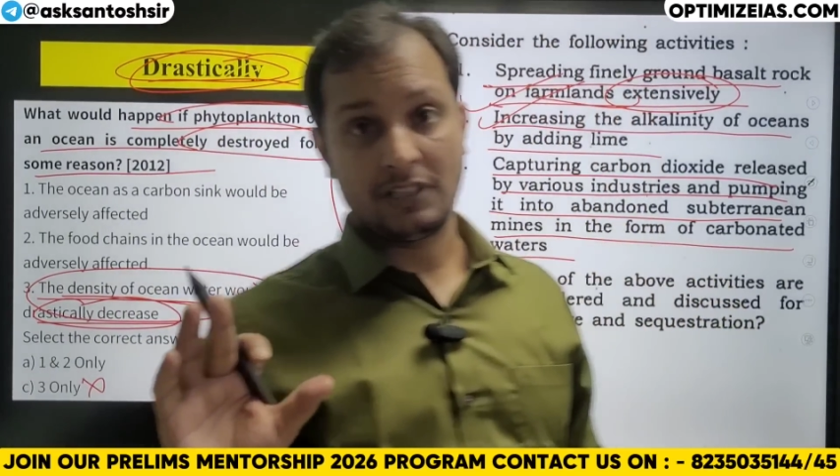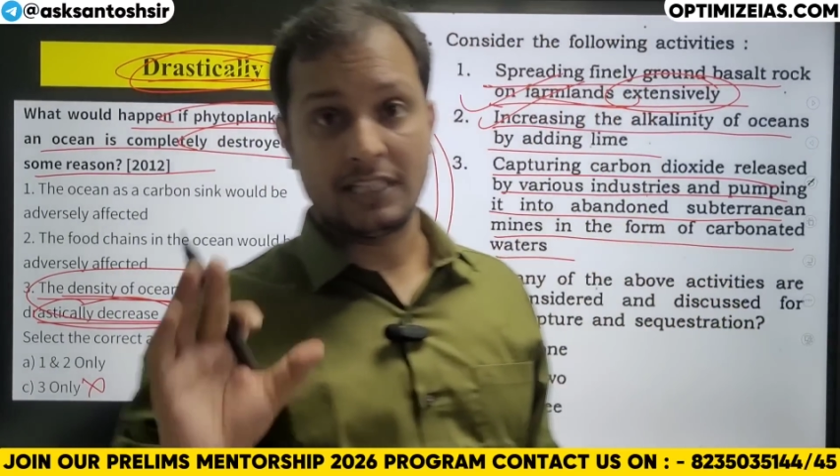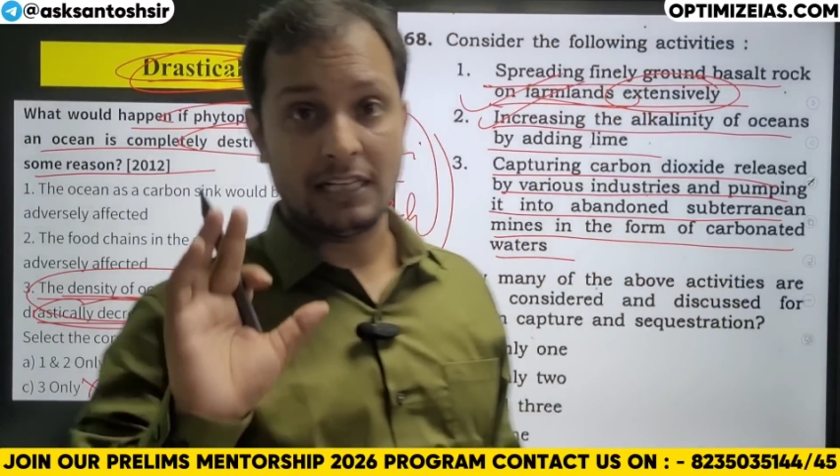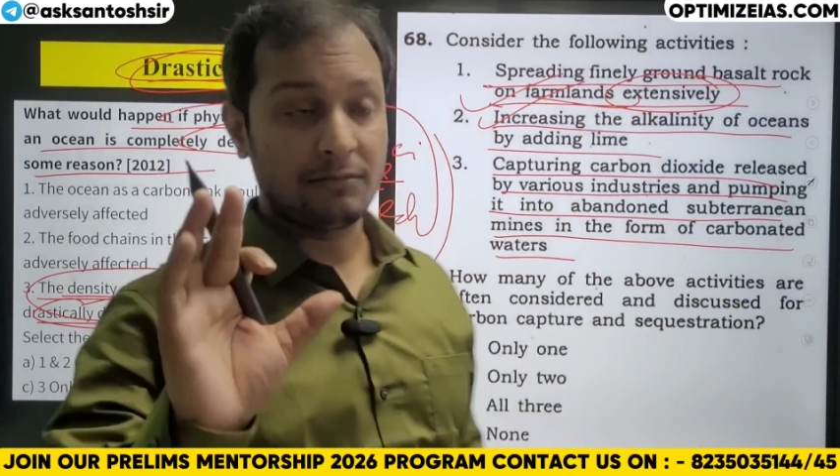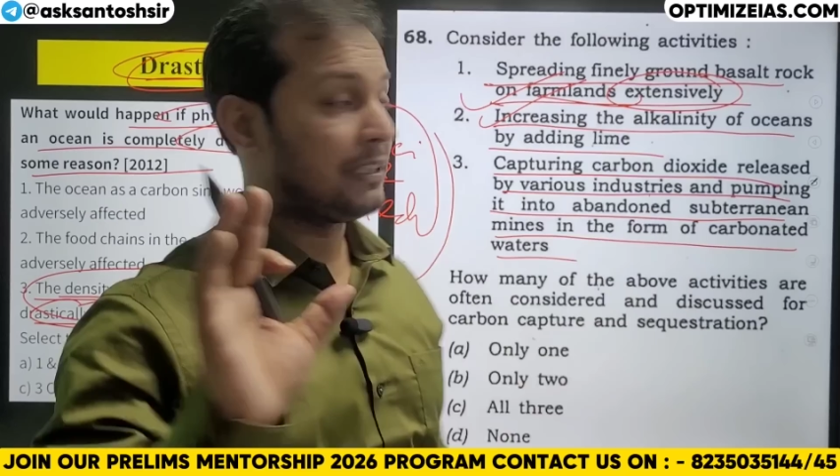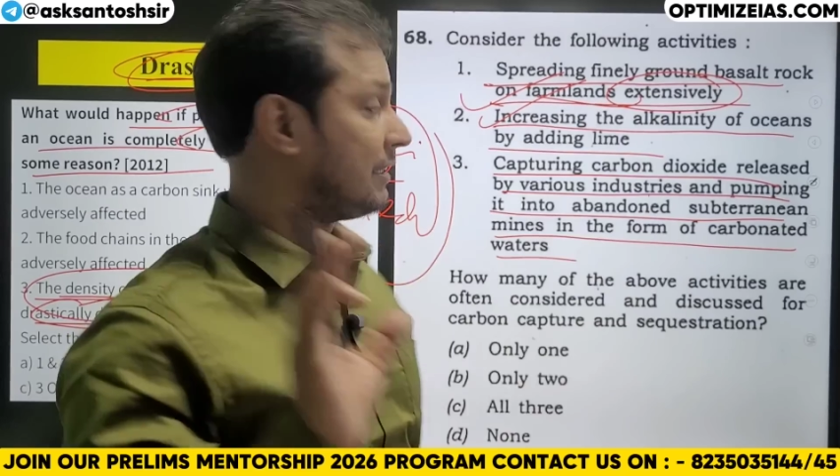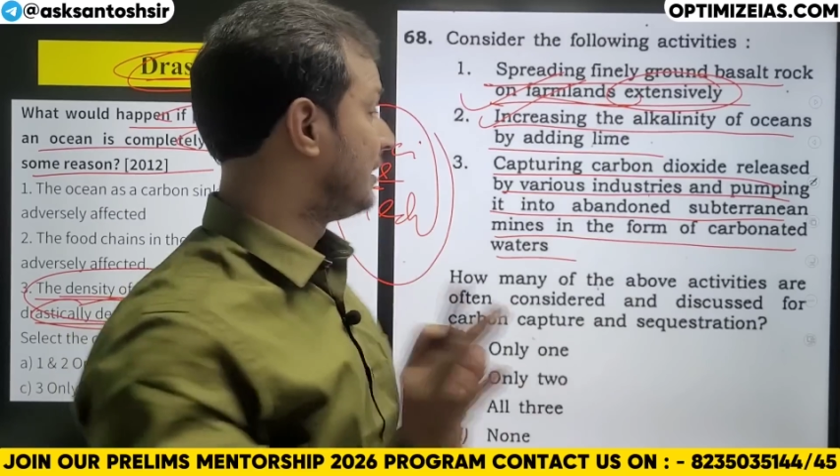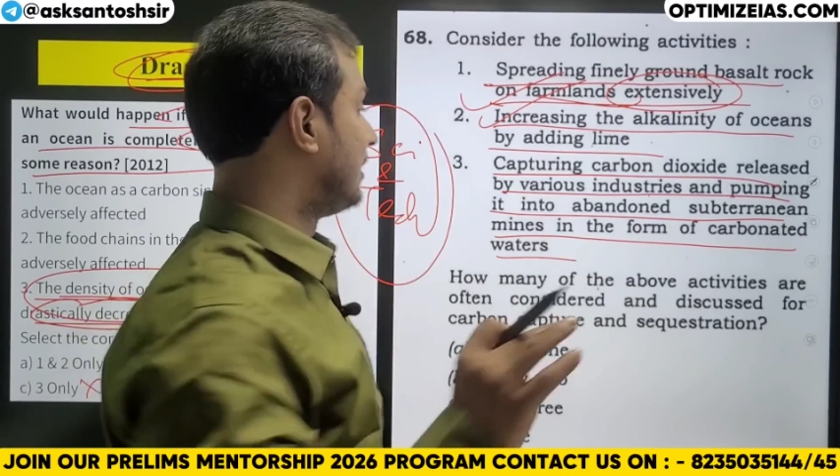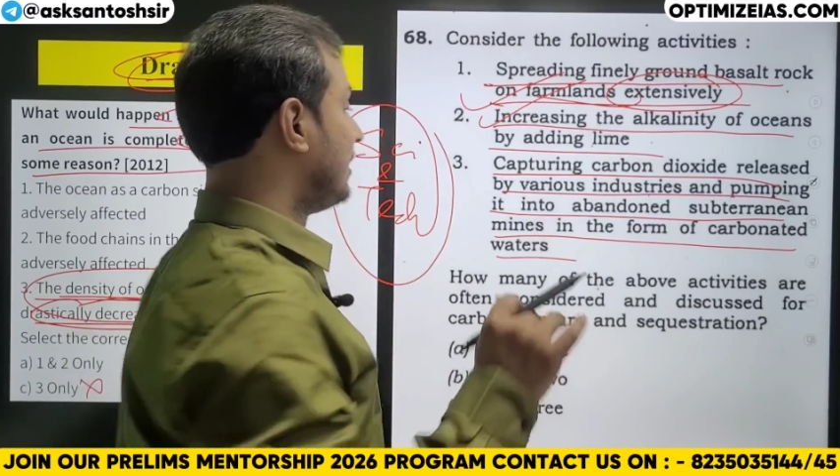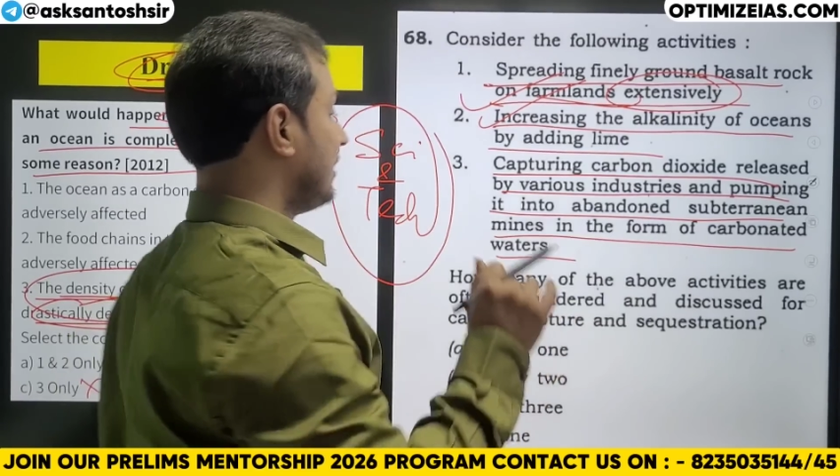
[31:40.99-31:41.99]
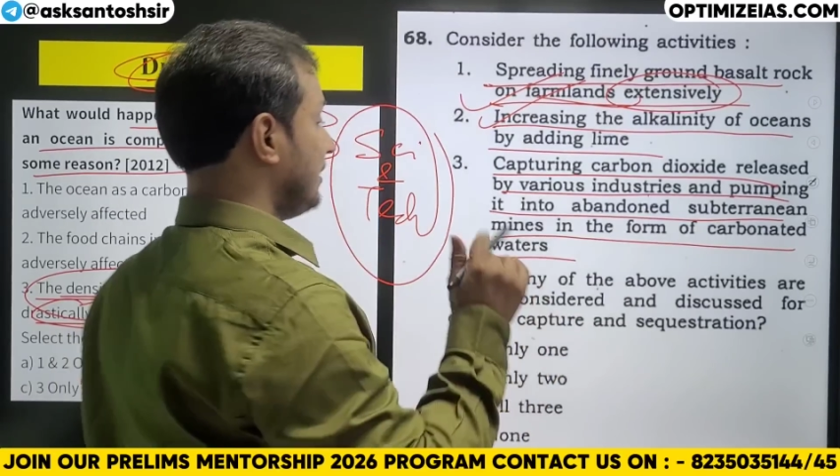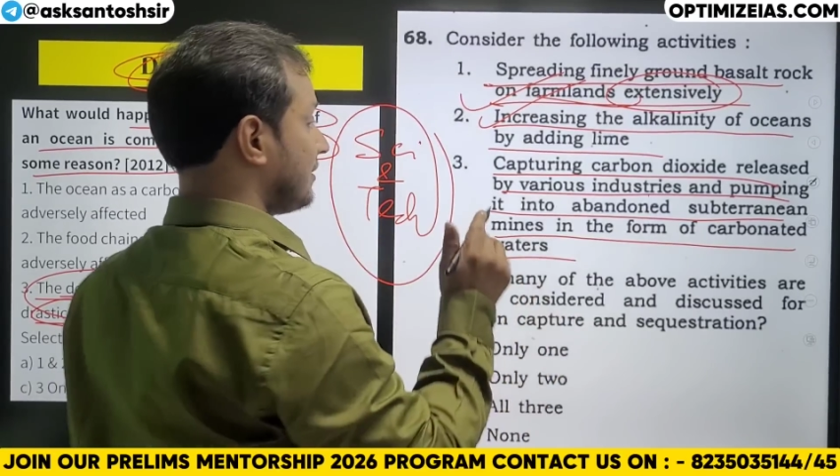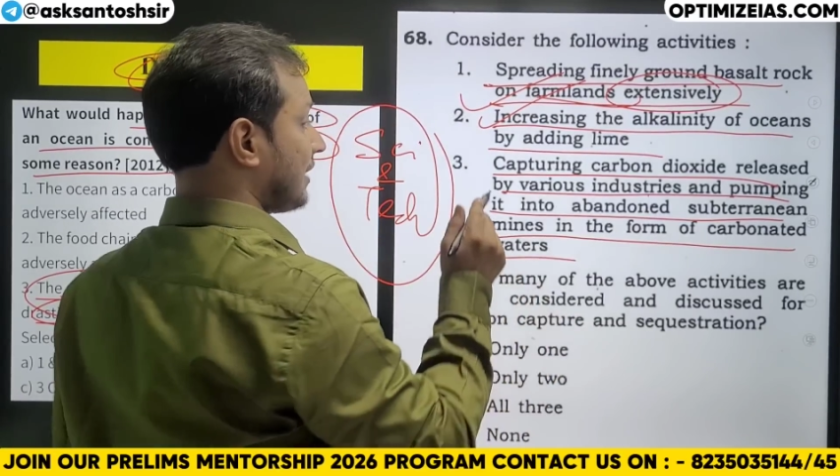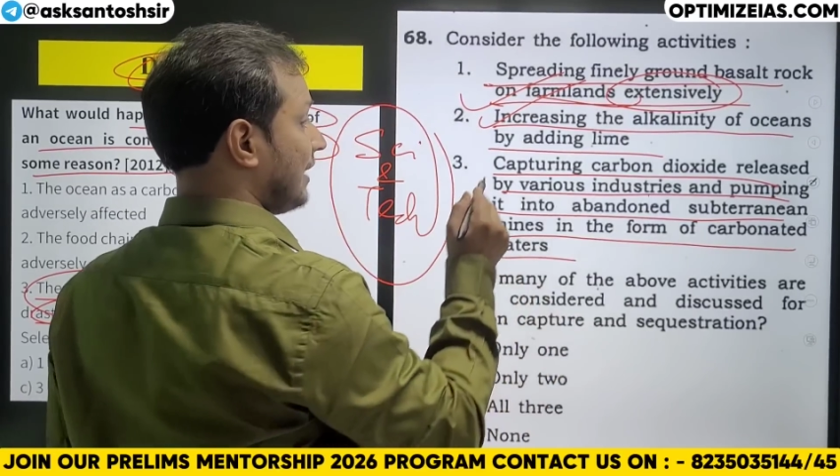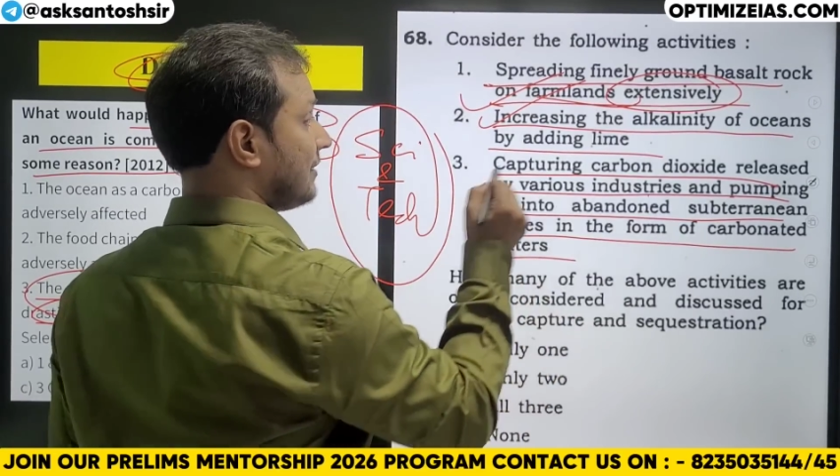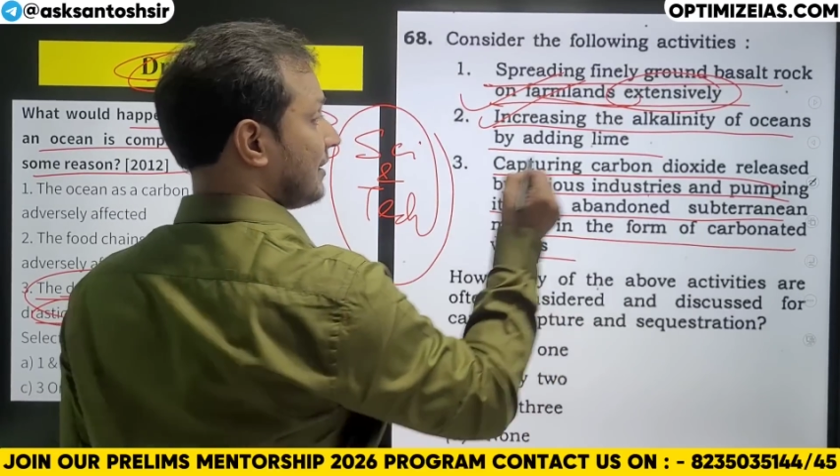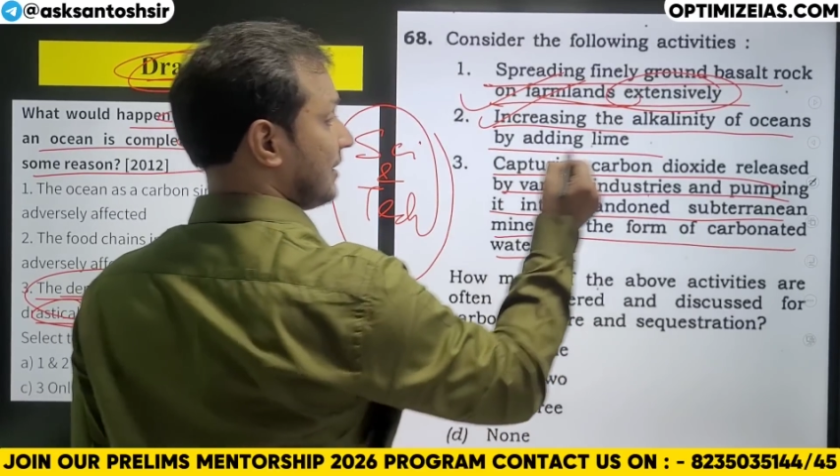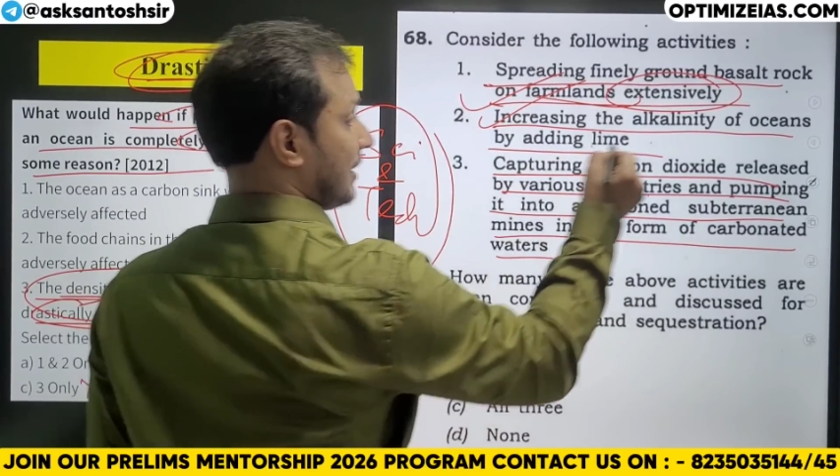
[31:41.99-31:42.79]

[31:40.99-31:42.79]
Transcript: Again, I am saying in science and